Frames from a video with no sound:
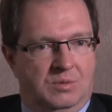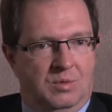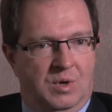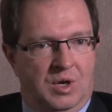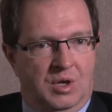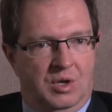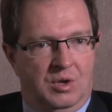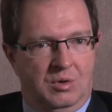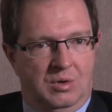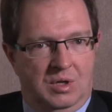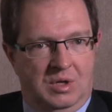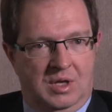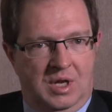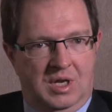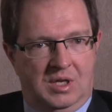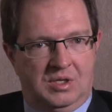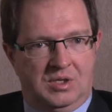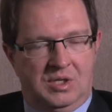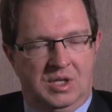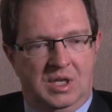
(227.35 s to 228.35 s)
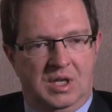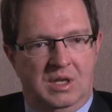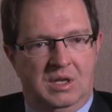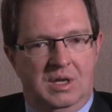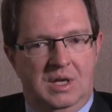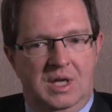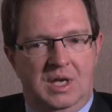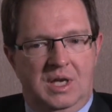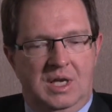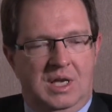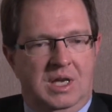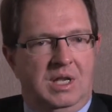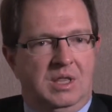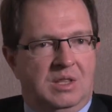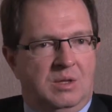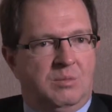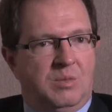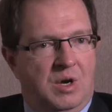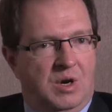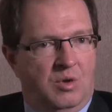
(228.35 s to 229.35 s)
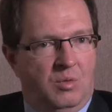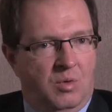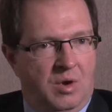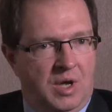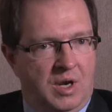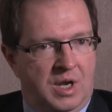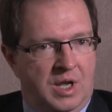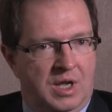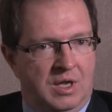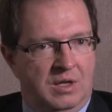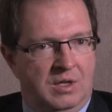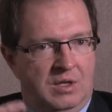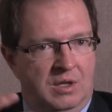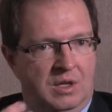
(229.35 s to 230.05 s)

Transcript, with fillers: where you can actually heat the marijuana,